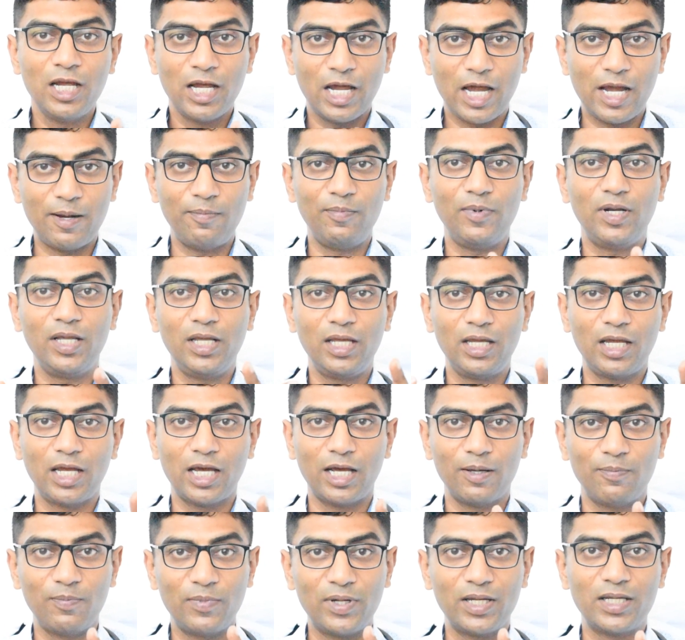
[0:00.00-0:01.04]
MD,
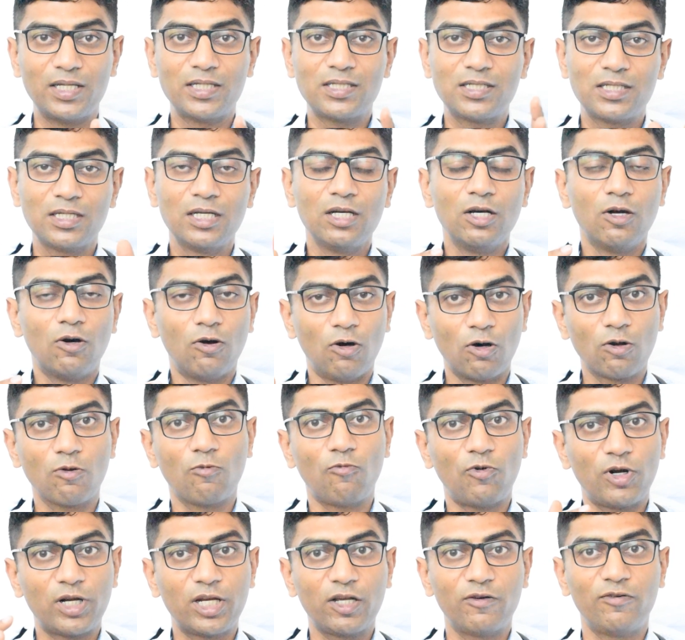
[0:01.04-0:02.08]
MS, or
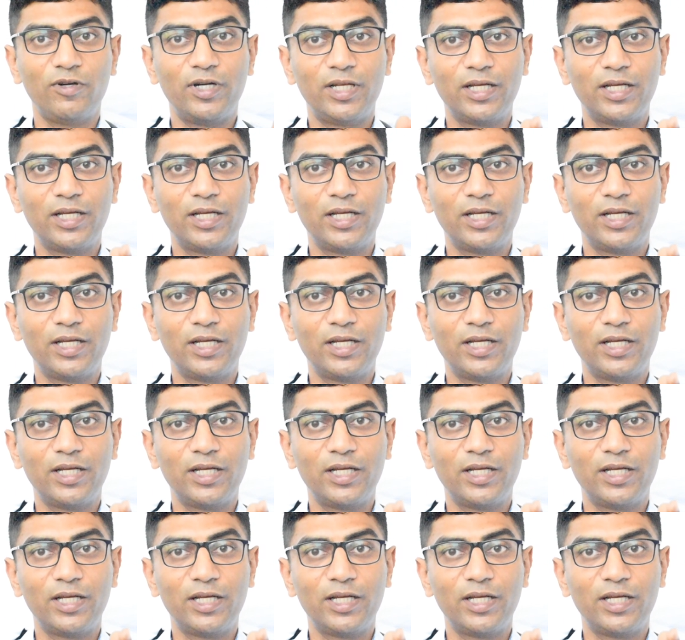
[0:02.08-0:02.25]
whatever